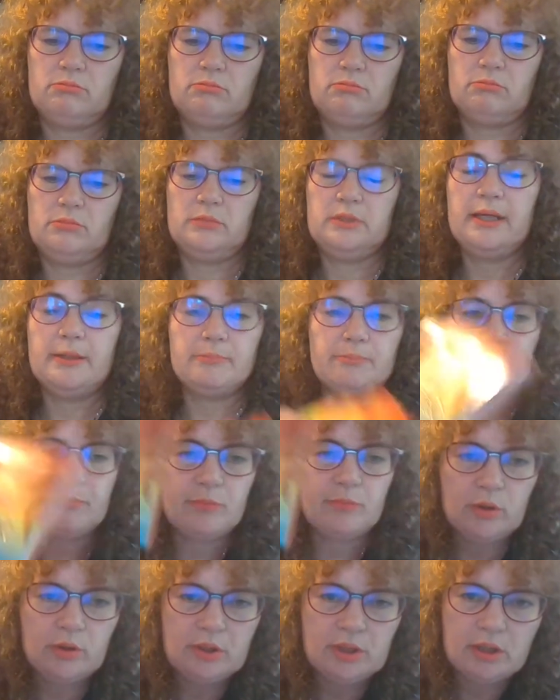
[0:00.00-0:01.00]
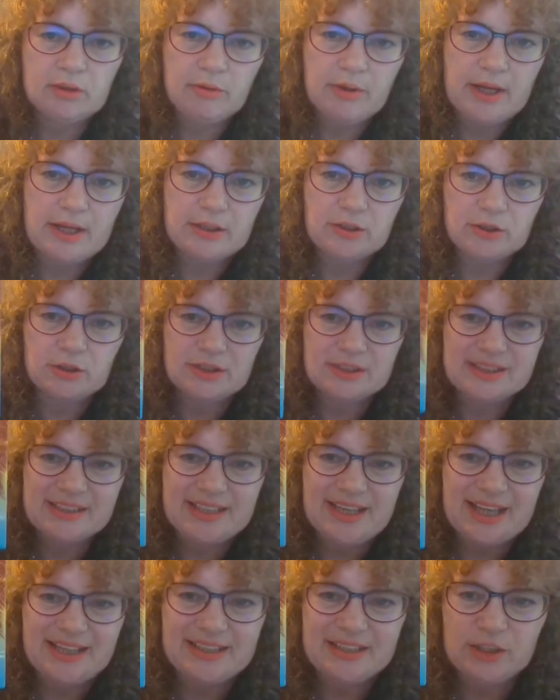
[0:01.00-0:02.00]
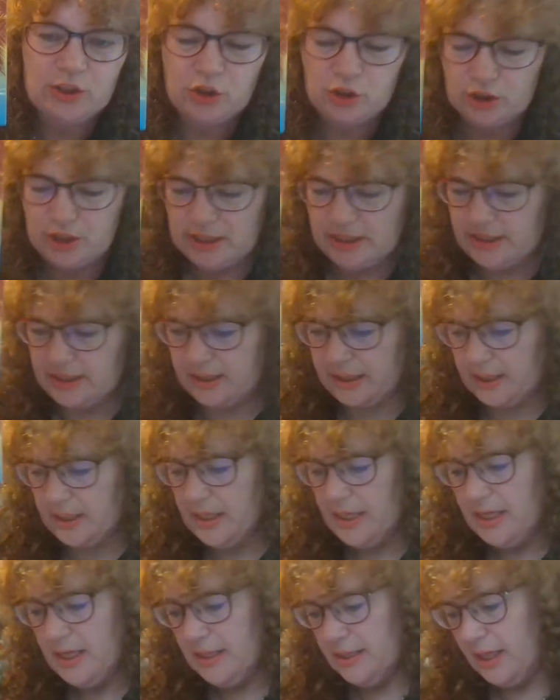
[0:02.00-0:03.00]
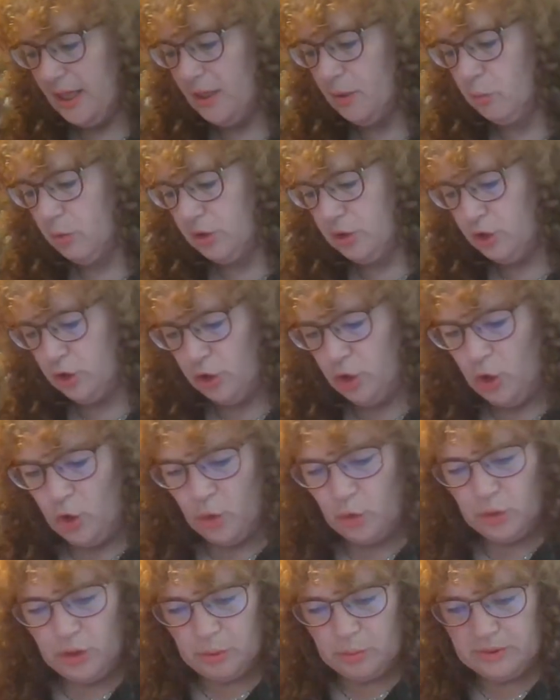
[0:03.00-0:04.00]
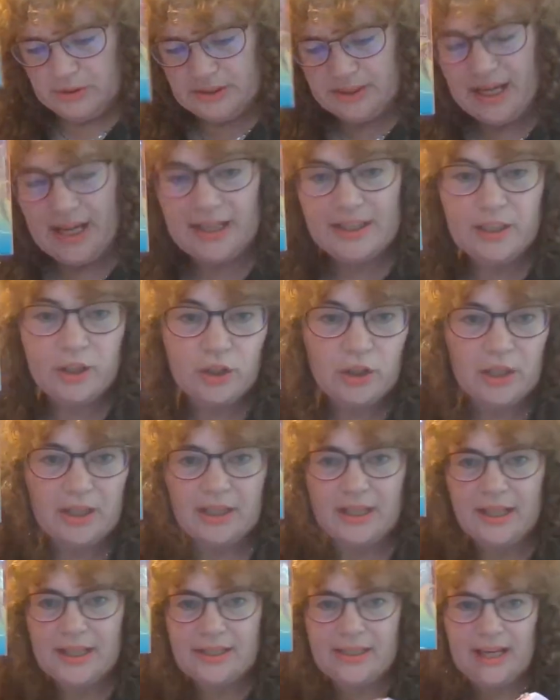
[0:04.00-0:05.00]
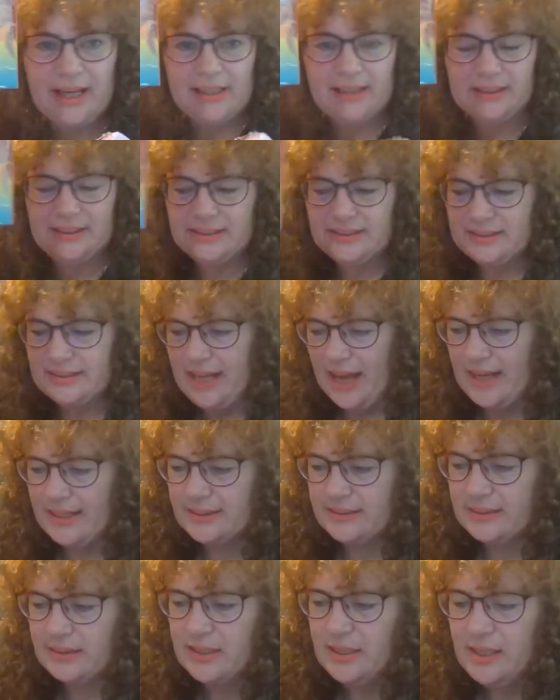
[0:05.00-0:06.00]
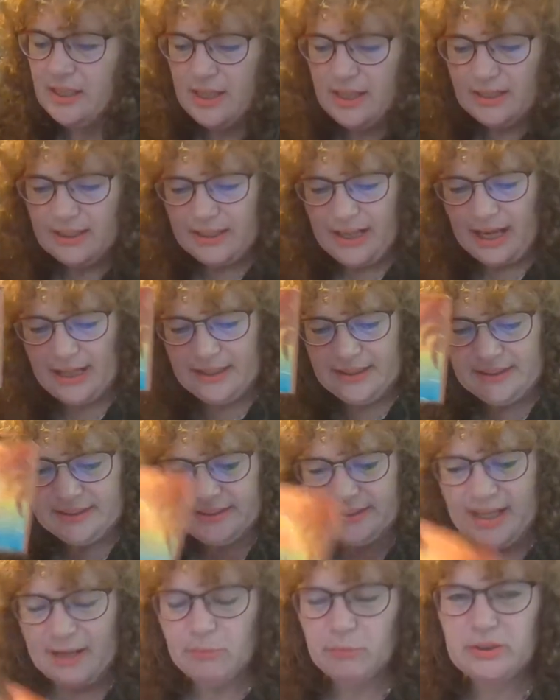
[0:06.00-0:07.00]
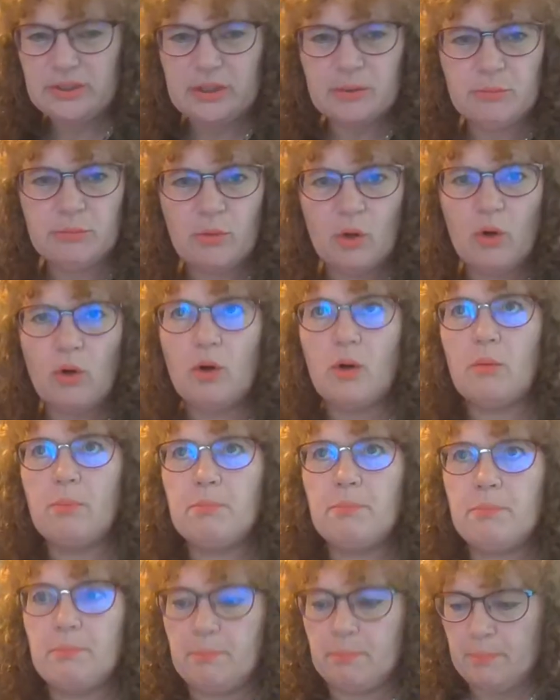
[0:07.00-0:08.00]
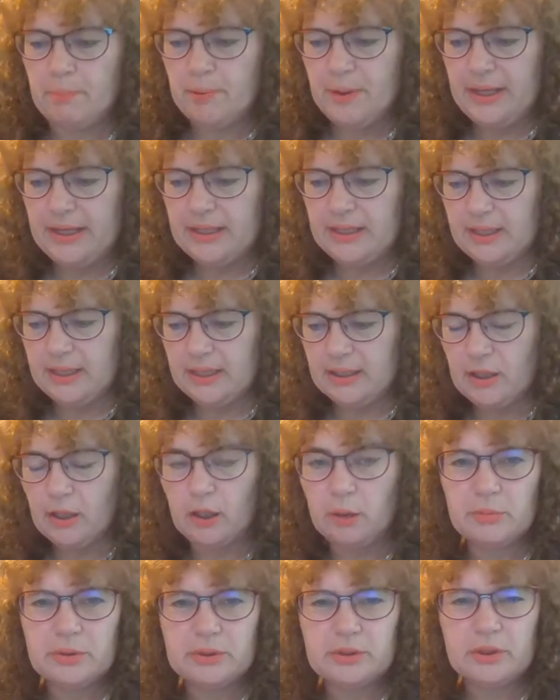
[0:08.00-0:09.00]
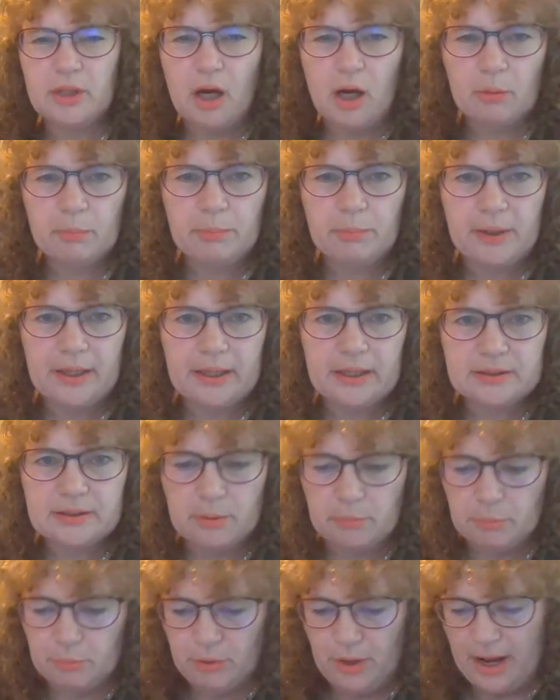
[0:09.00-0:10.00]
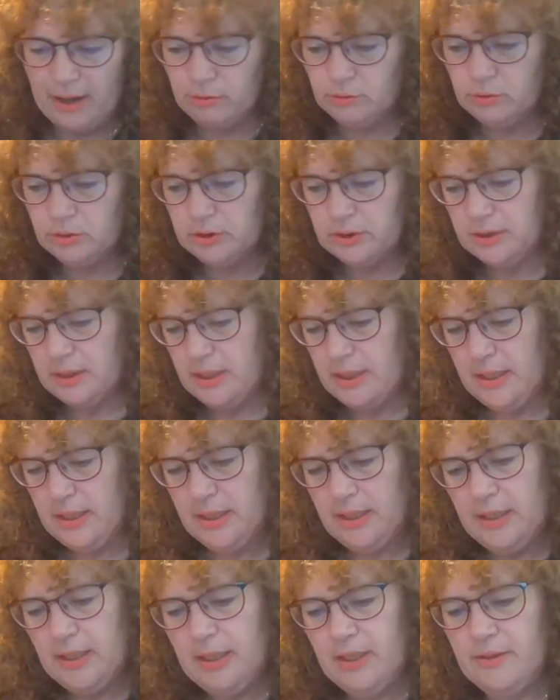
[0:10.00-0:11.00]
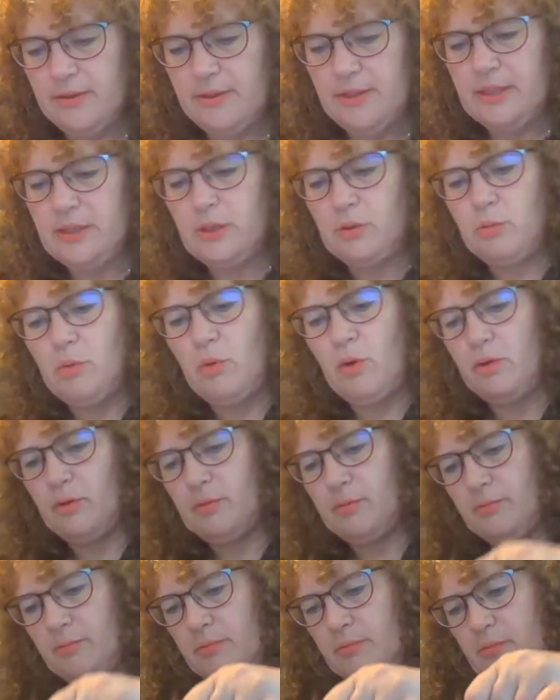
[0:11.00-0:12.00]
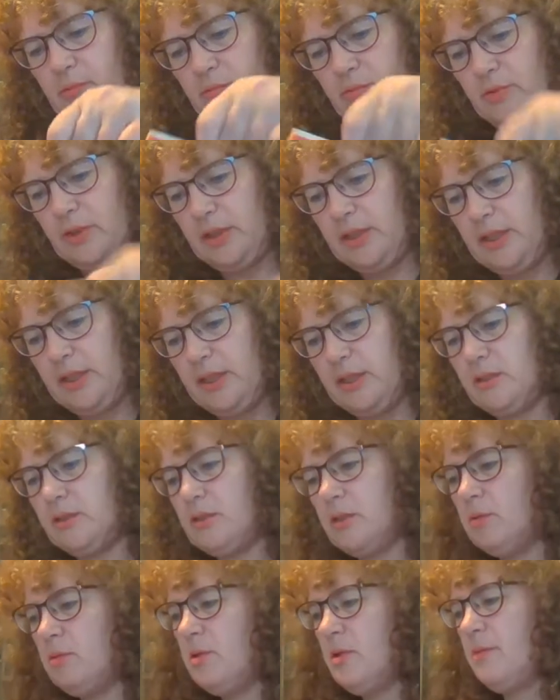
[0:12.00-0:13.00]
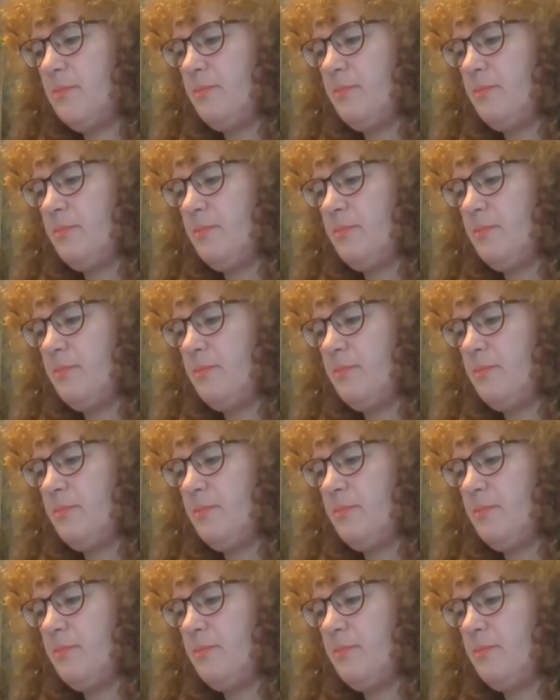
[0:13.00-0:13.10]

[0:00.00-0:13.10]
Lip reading: Yeah, Beauty Creations Cali Chic. Now there were two. There was Cali Chic and Cali Set. Cali Set was a more pinky colour, with dark pinks and browns. And this one, we'll get into it.